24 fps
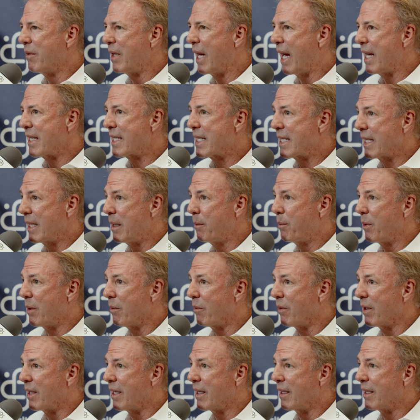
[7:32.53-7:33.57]
not sleeping
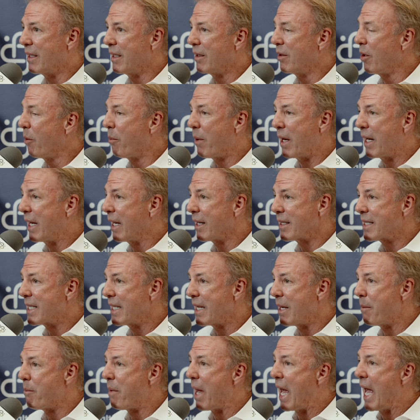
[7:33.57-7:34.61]
with nobody else in
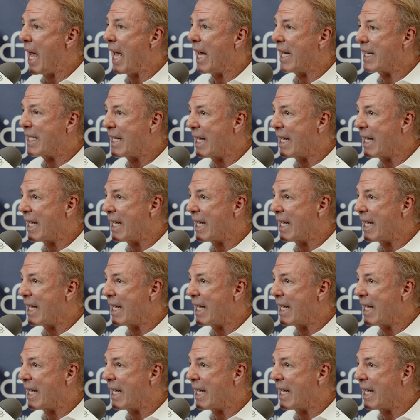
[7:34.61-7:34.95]
the bed,